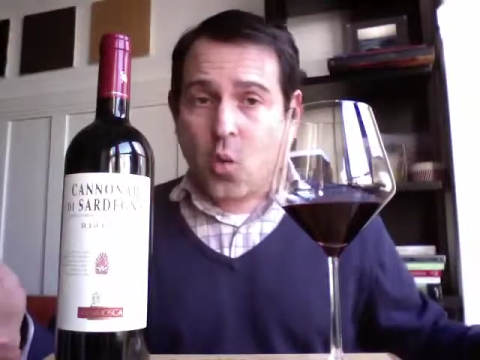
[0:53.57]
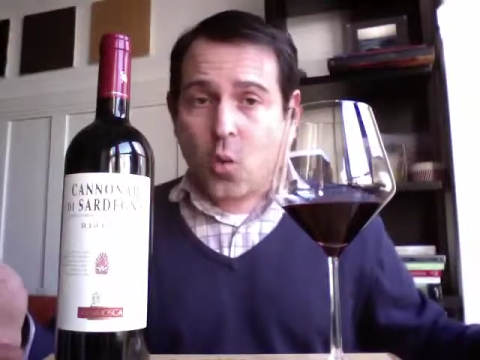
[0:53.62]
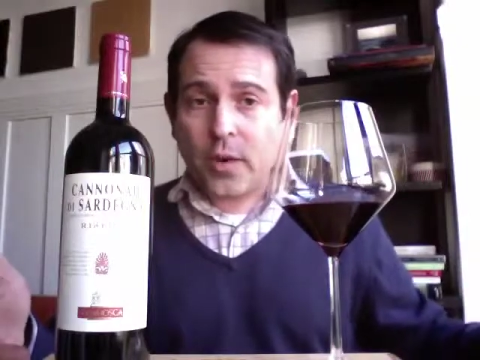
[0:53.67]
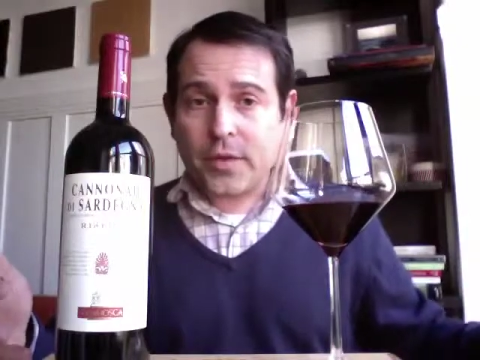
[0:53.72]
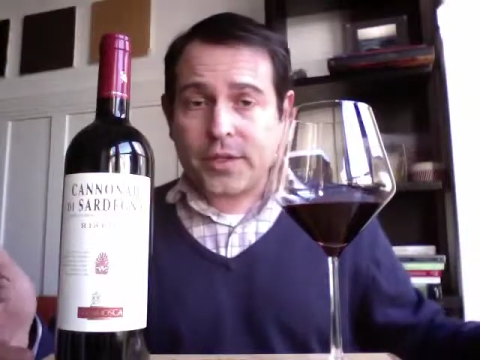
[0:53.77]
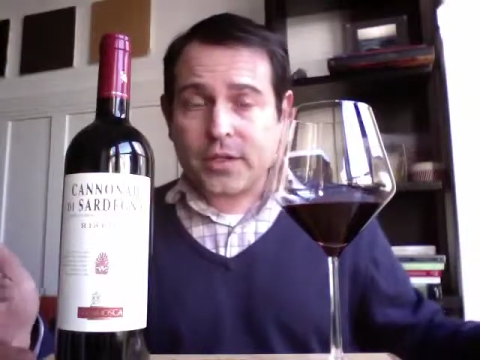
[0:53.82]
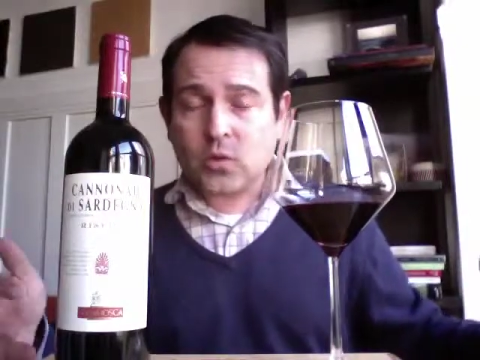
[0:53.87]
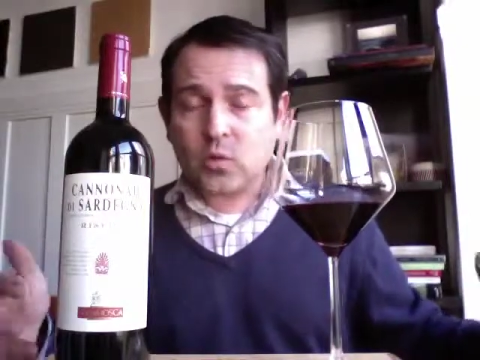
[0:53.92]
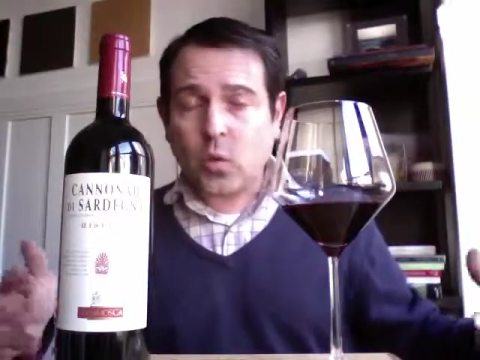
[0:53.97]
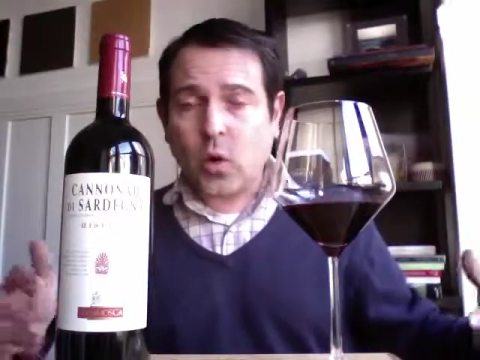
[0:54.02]

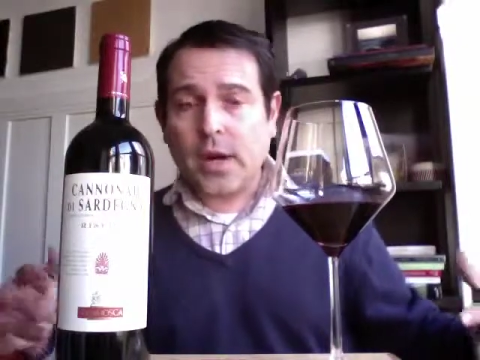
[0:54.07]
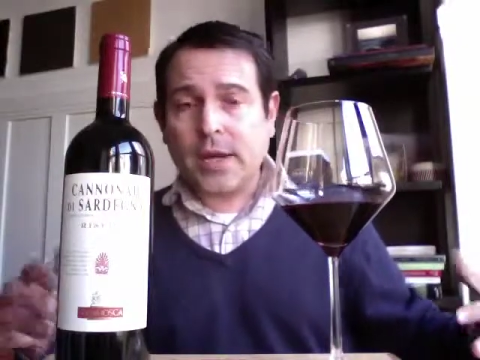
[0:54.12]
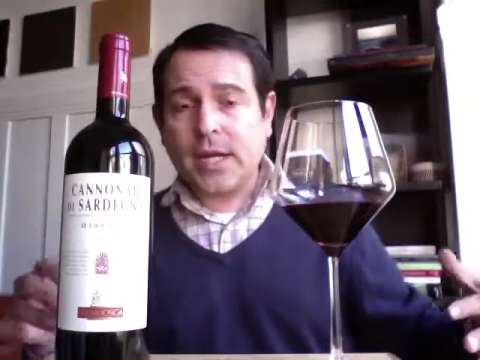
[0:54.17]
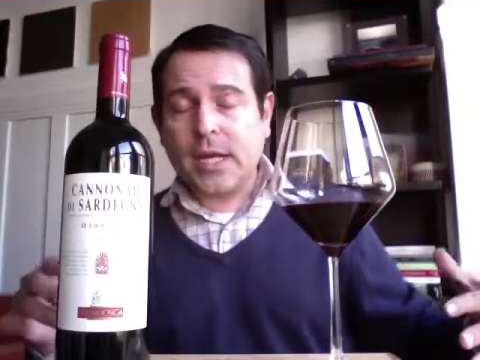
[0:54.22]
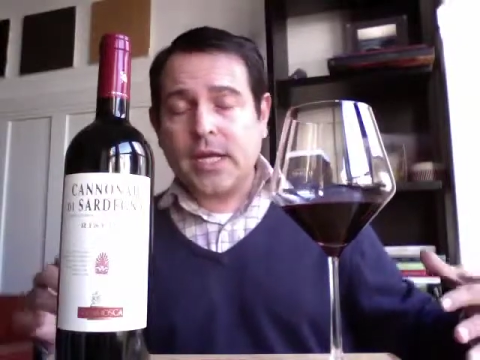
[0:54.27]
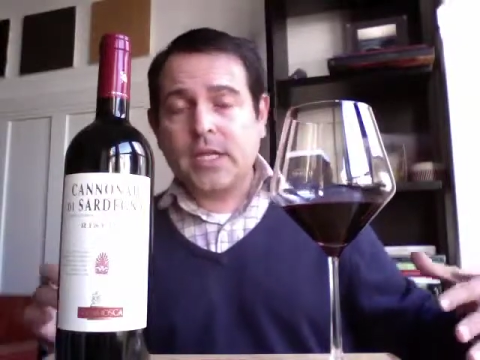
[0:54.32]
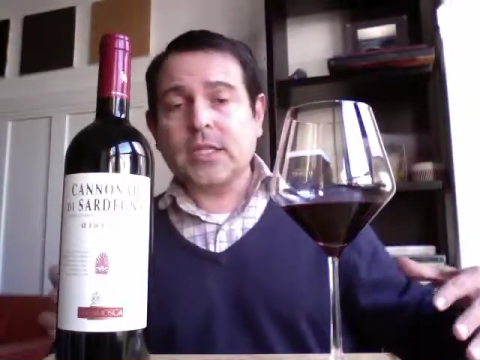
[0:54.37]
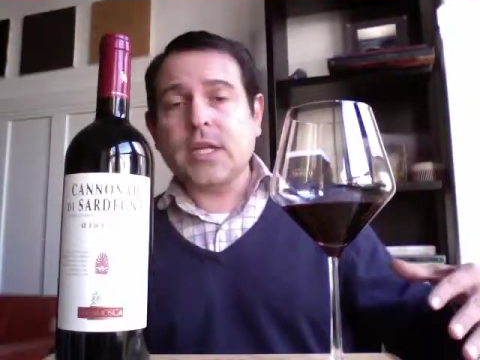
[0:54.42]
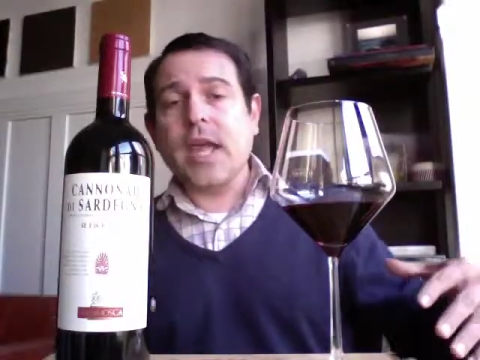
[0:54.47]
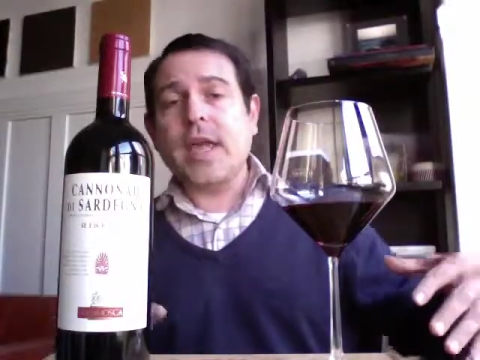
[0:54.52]
what this wine
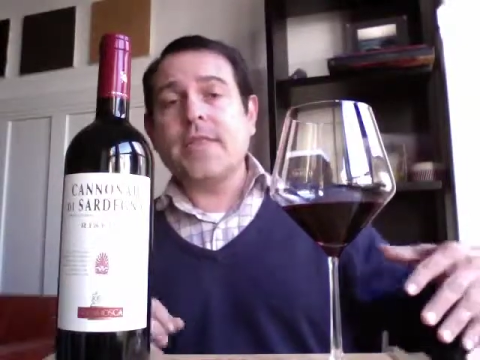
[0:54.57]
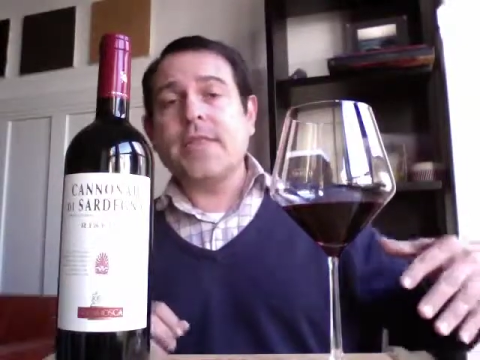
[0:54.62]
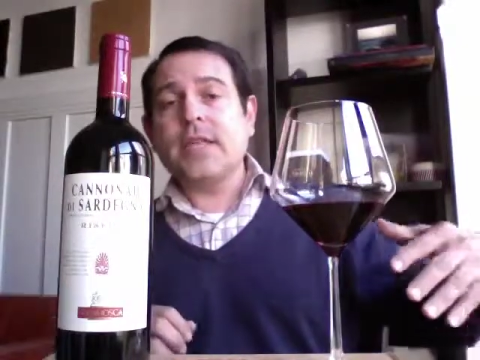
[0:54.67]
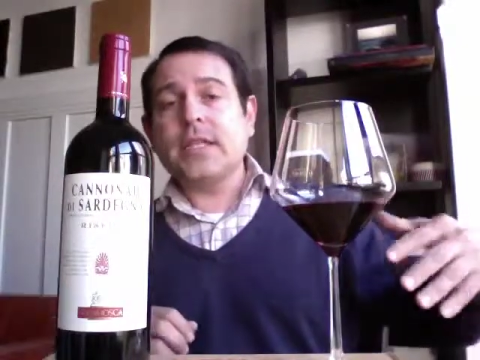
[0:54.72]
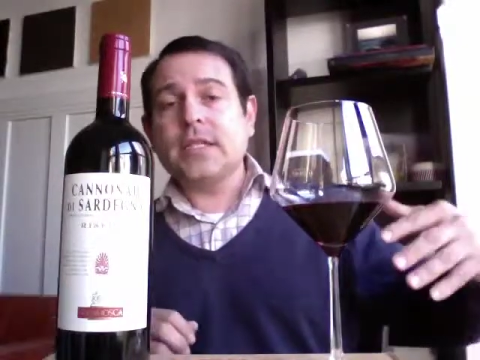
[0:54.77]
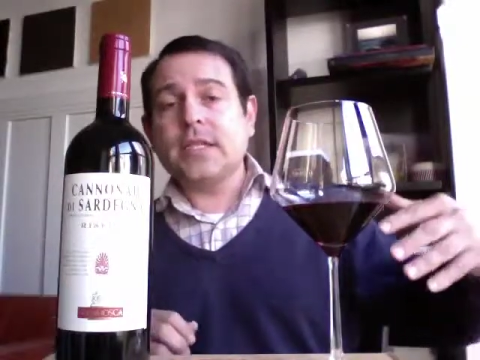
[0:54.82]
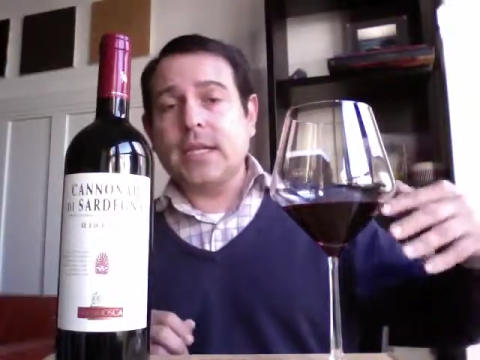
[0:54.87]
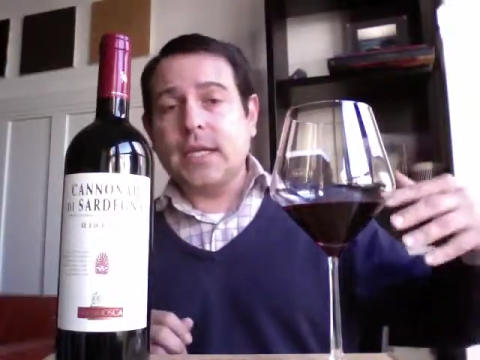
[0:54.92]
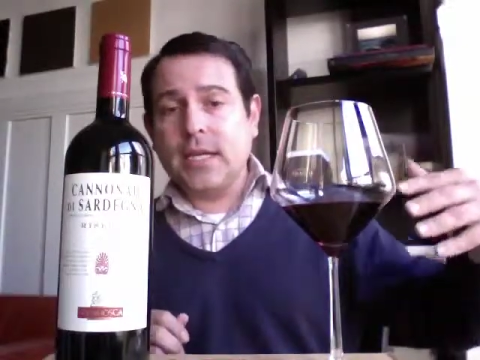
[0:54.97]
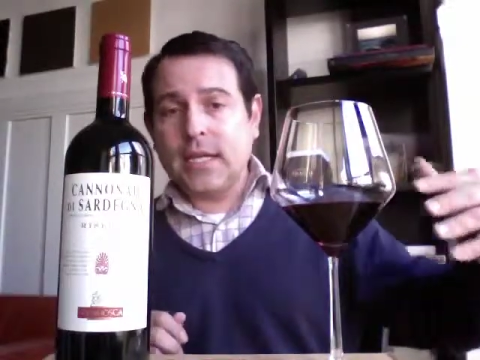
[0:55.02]
is, and
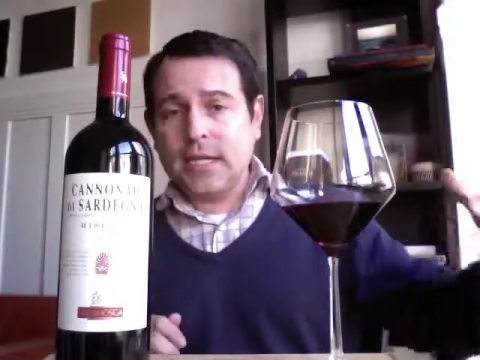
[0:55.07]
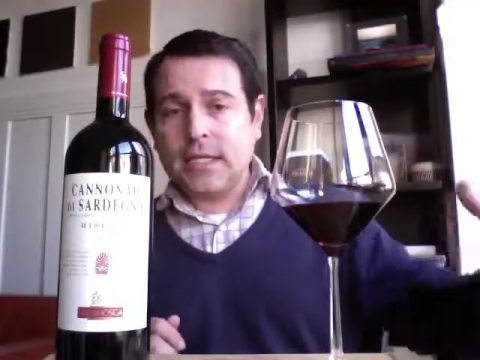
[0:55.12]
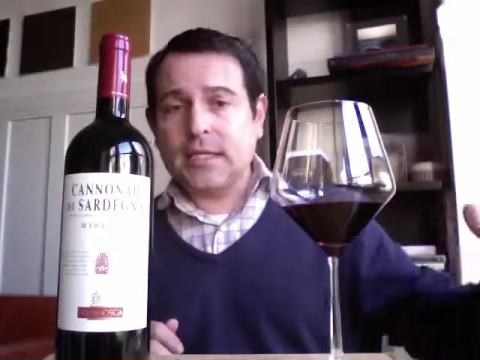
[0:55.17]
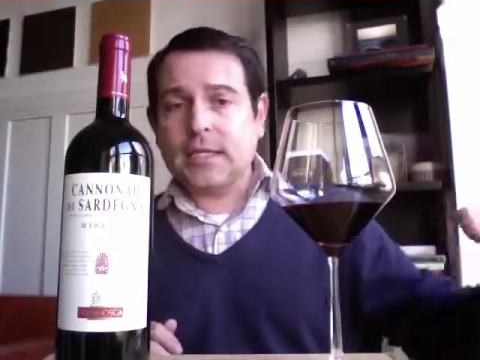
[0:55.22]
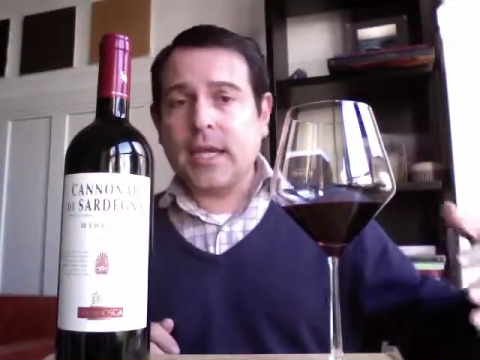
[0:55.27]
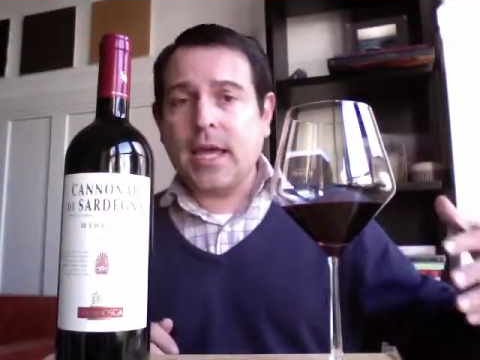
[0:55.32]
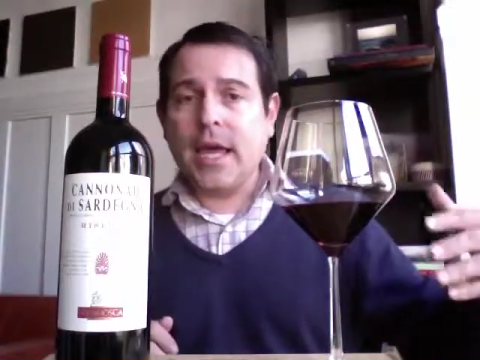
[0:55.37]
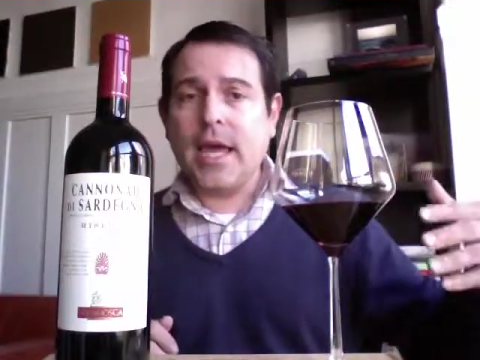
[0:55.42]
this is